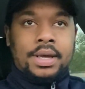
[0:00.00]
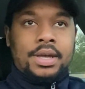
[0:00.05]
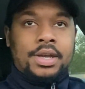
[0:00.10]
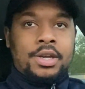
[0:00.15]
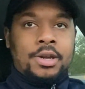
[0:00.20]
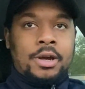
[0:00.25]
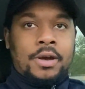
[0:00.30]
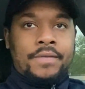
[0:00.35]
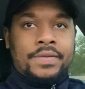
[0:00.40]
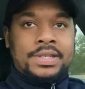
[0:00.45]

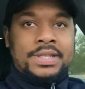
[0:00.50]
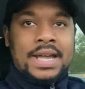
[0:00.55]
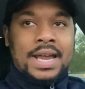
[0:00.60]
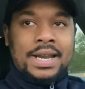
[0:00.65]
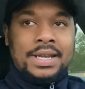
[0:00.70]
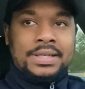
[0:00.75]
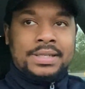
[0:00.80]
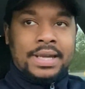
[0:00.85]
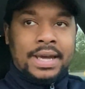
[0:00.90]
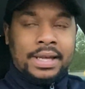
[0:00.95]
you know, if it's not
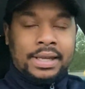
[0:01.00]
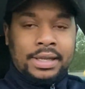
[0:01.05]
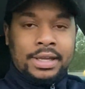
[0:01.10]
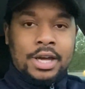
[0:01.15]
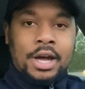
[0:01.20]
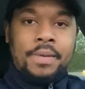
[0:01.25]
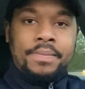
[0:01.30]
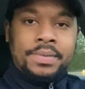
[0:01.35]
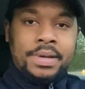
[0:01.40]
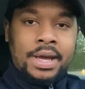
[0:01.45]
a daily
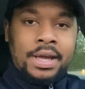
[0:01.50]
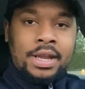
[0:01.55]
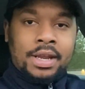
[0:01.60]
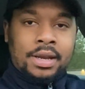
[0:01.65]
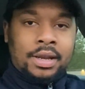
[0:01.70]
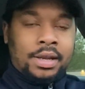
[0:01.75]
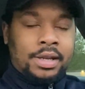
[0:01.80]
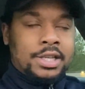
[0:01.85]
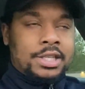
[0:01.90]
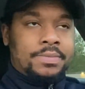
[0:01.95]
update,
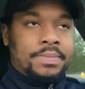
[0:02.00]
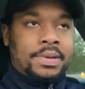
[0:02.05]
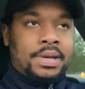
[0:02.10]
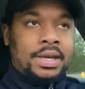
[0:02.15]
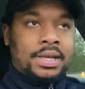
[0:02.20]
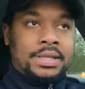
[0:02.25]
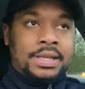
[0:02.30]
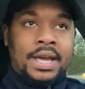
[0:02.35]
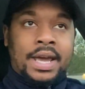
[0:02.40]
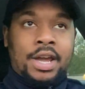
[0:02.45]
it'll at least be
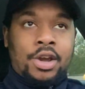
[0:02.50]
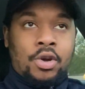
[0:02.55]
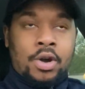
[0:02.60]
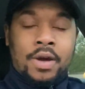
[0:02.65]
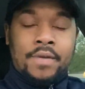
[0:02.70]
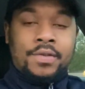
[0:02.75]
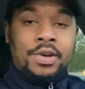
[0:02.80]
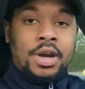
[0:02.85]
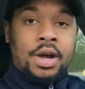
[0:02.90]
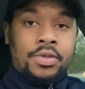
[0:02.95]
a day or
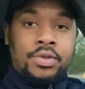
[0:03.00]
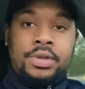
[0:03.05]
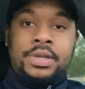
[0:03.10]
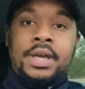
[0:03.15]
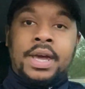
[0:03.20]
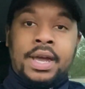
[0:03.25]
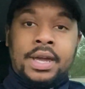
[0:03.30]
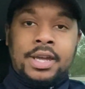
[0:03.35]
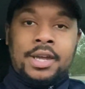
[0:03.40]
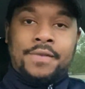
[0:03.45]
every other day.